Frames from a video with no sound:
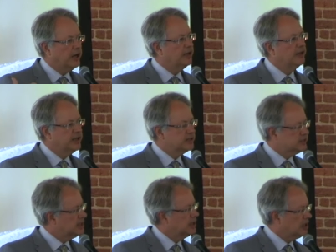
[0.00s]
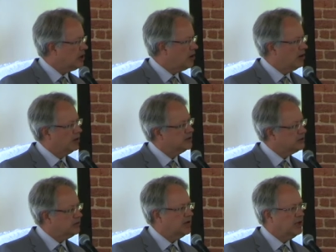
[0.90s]
Other than seeing a car on the
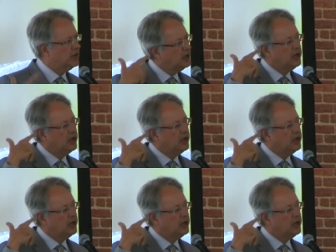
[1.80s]
street,